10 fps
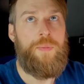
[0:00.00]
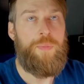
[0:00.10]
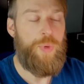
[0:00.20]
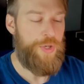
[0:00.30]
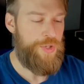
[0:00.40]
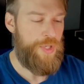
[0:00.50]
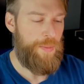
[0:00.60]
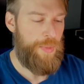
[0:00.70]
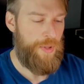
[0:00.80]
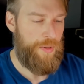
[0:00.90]
brush
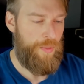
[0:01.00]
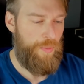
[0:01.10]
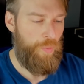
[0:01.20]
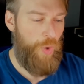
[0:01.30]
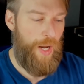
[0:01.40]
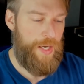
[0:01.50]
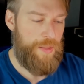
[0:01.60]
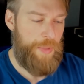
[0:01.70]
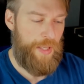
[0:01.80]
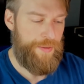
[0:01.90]
tip wide
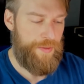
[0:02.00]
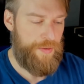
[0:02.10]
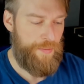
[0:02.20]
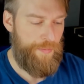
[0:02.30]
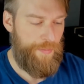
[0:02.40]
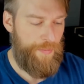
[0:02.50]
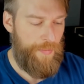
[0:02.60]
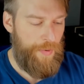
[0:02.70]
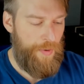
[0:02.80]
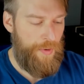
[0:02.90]
pens,
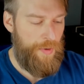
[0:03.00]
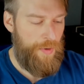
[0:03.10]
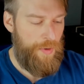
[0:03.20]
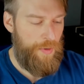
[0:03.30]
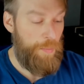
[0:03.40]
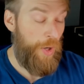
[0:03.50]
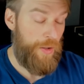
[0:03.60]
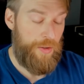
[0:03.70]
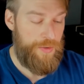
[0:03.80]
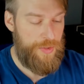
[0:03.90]

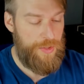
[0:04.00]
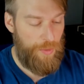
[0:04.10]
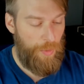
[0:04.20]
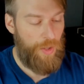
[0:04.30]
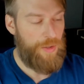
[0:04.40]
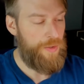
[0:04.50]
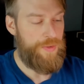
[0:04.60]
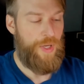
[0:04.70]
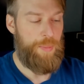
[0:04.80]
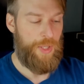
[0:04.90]
markers. These are markers,
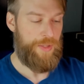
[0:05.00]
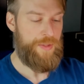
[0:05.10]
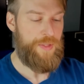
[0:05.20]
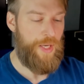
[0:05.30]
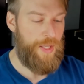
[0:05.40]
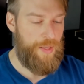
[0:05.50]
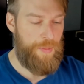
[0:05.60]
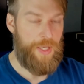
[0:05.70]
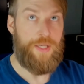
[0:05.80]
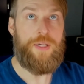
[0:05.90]
not pens. And they
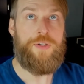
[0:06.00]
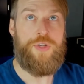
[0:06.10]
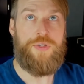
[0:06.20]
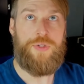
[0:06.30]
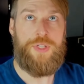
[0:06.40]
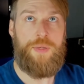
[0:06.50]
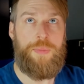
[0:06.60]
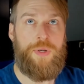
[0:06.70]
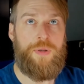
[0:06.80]
make chisel tip.